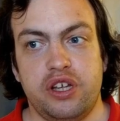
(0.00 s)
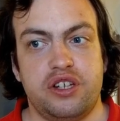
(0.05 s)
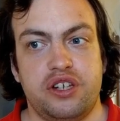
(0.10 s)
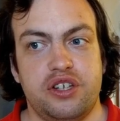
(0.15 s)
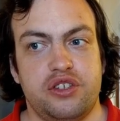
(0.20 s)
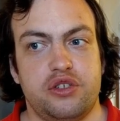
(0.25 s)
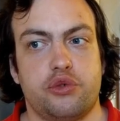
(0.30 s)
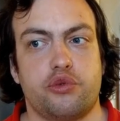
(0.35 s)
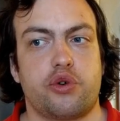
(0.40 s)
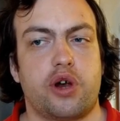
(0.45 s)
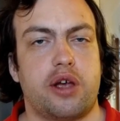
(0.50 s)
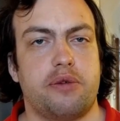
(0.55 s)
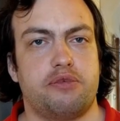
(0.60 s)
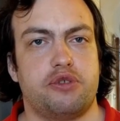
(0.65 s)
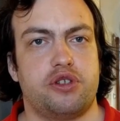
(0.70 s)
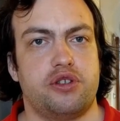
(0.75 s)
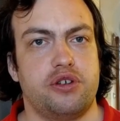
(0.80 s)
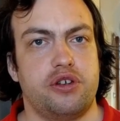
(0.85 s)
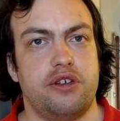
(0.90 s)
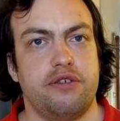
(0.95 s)
describes
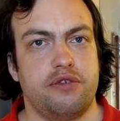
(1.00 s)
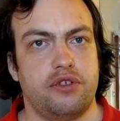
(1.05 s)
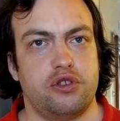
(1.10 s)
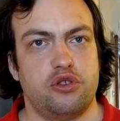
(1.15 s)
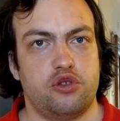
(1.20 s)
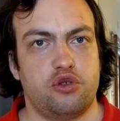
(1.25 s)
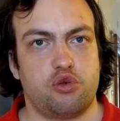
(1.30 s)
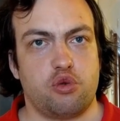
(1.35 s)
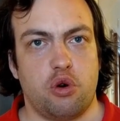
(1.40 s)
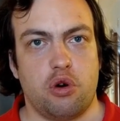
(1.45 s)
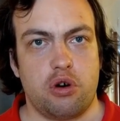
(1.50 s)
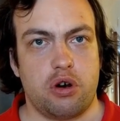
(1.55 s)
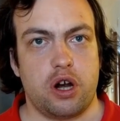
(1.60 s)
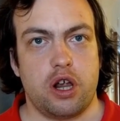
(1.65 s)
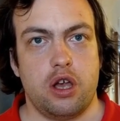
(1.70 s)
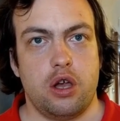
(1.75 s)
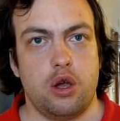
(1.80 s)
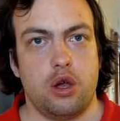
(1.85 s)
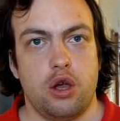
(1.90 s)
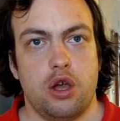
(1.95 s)
the given score.
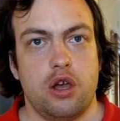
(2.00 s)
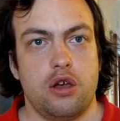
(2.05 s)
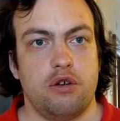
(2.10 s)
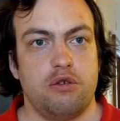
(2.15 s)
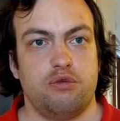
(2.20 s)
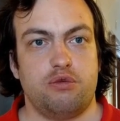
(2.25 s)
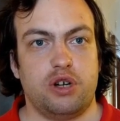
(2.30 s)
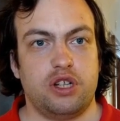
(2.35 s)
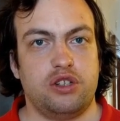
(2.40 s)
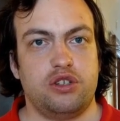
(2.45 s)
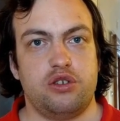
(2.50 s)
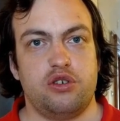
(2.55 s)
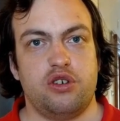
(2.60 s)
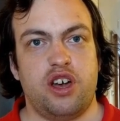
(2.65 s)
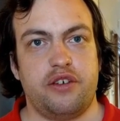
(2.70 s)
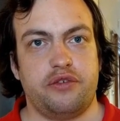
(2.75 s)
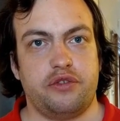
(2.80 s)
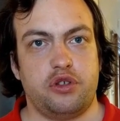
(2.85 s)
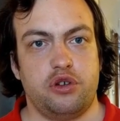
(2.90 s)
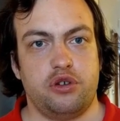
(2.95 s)
Once you
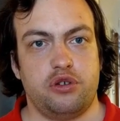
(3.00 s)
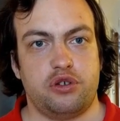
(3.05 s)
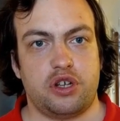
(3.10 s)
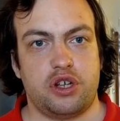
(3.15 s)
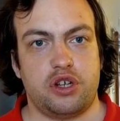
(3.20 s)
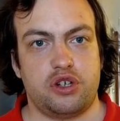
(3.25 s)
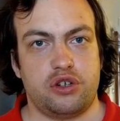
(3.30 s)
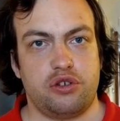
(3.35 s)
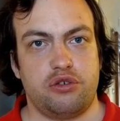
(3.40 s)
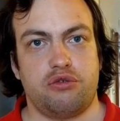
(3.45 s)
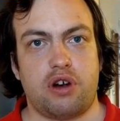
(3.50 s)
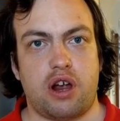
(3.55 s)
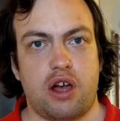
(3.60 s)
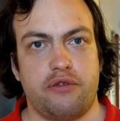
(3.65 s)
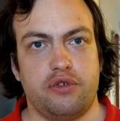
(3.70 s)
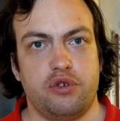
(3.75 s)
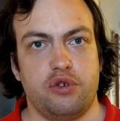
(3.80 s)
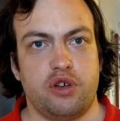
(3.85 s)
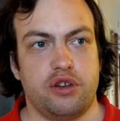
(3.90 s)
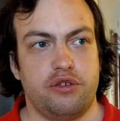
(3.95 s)
have the notation graph,
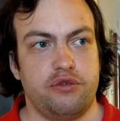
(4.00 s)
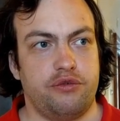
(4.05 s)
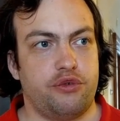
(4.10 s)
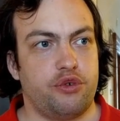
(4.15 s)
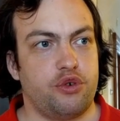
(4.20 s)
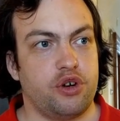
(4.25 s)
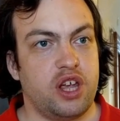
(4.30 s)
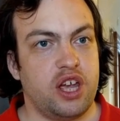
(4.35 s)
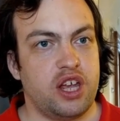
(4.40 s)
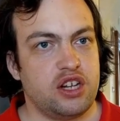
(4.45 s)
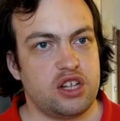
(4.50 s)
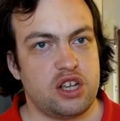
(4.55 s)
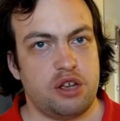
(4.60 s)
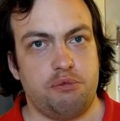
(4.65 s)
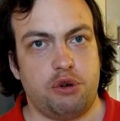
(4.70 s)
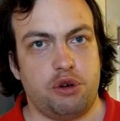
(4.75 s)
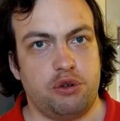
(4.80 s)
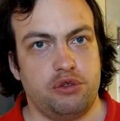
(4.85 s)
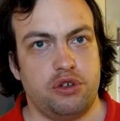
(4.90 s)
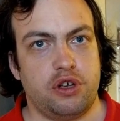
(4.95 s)
you can forget
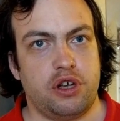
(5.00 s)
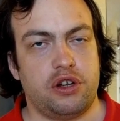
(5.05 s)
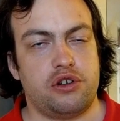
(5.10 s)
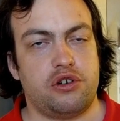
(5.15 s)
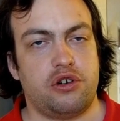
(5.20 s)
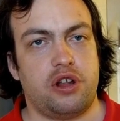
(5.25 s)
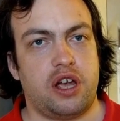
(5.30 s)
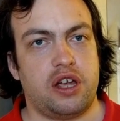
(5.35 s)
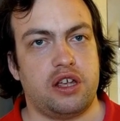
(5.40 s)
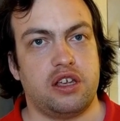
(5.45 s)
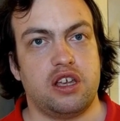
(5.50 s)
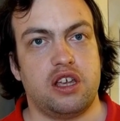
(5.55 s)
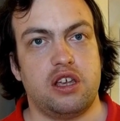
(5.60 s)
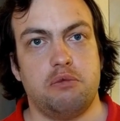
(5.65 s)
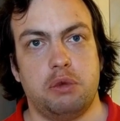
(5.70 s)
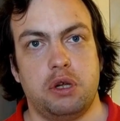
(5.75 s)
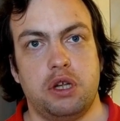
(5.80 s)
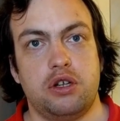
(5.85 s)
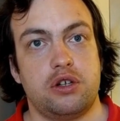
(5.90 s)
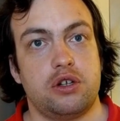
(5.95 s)
about the underlying
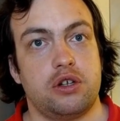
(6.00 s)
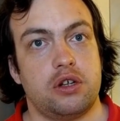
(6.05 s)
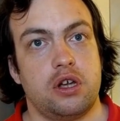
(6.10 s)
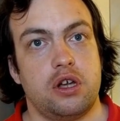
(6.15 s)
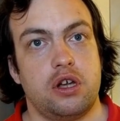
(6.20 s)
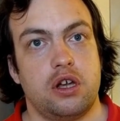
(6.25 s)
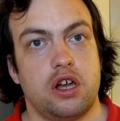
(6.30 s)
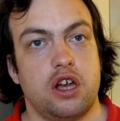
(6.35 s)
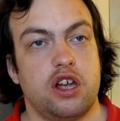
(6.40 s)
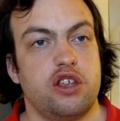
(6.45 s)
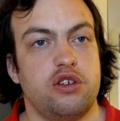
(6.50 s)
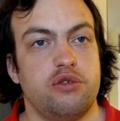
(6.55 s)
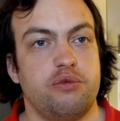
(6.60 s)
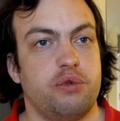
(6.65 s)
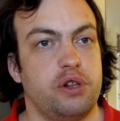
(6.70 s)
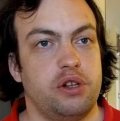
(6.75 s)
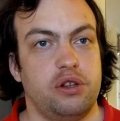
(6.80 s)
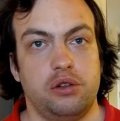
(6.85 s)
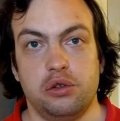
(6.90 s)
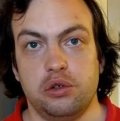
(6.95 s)
image and you will
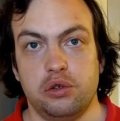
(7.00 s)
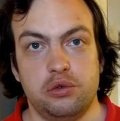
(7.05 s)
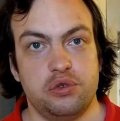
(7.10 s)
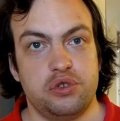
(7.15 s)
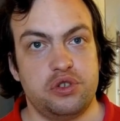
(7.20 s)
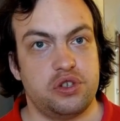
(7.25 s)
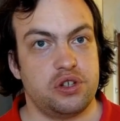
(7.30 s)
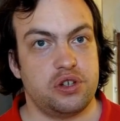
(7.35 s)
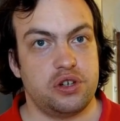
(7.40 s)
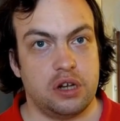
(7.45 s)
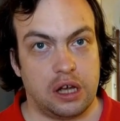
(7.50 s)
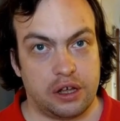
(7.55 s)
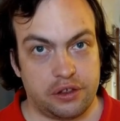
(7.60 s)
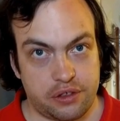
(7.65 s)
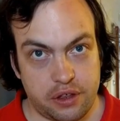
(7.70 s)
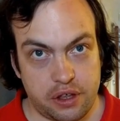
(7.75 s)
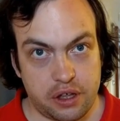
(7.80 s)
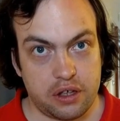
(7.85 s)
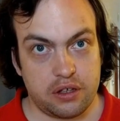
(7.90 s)
lose nothing.